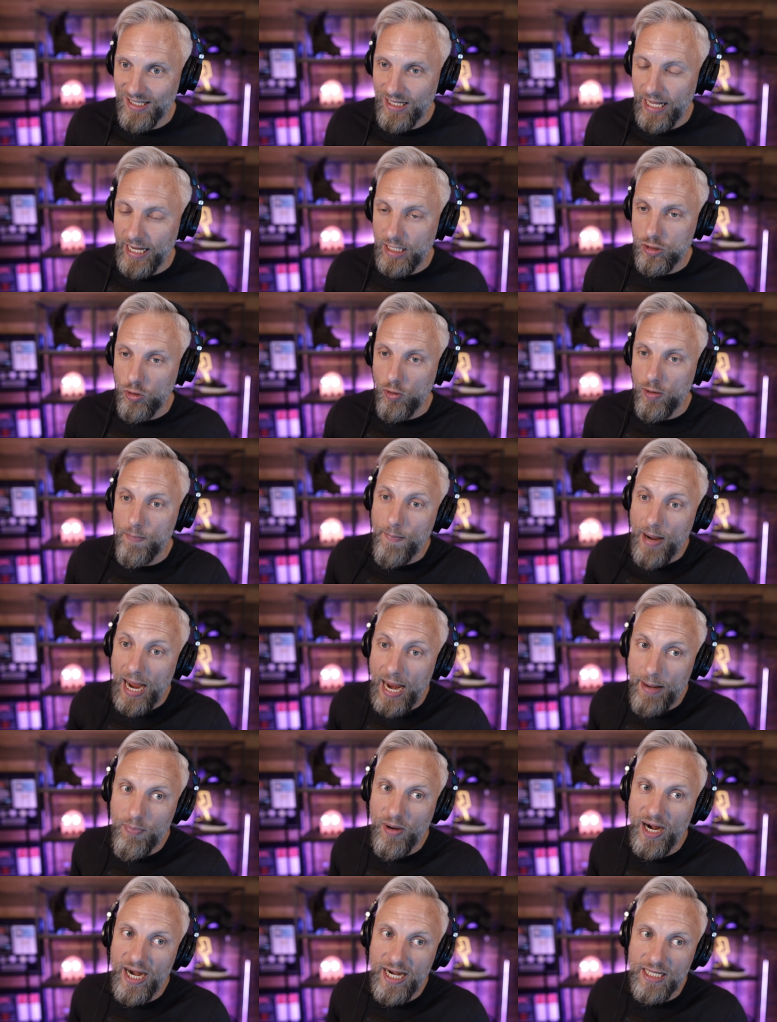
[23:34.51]
Like, so in my
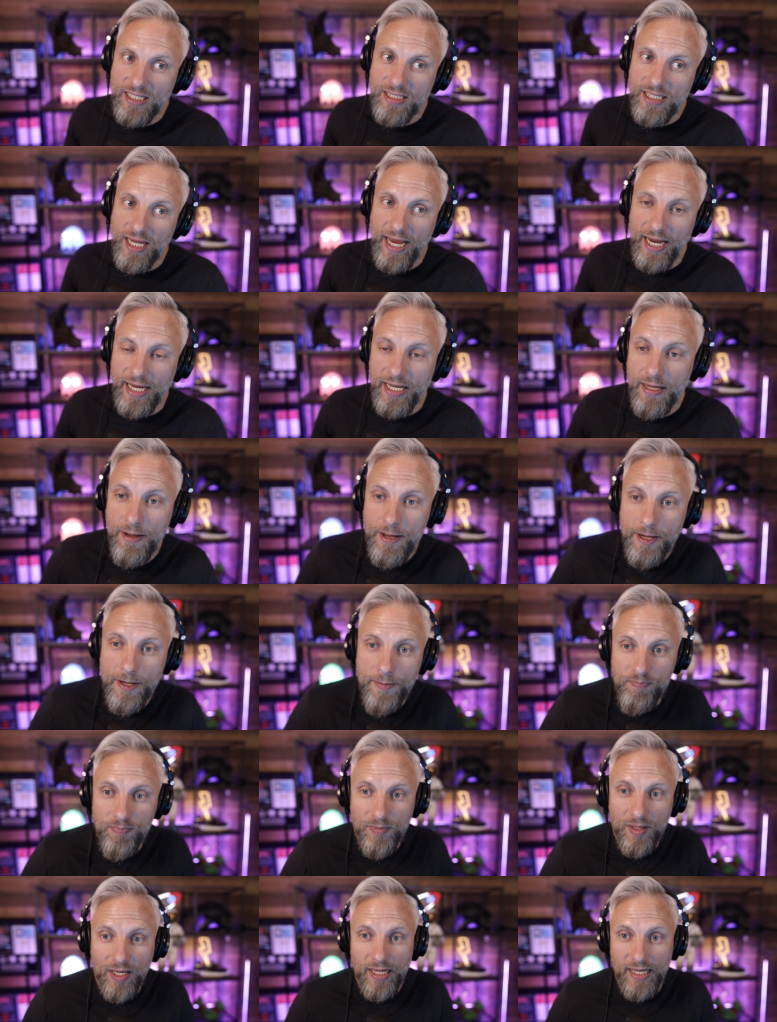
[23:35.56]
brain, it's like,
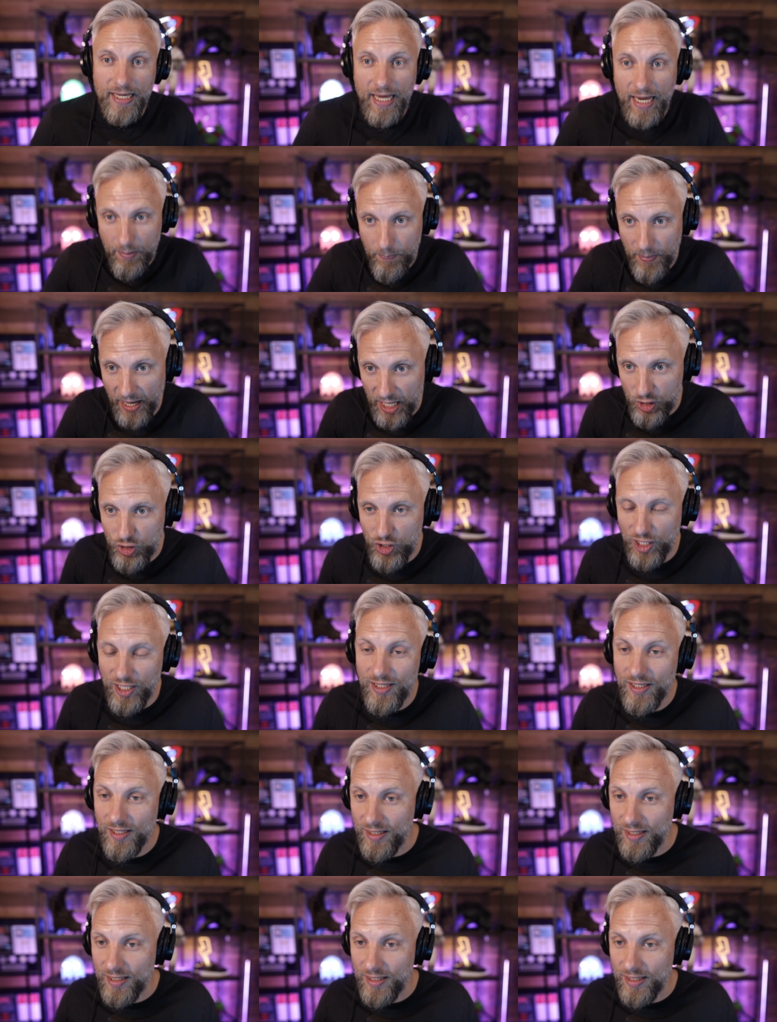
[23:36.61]
get a patient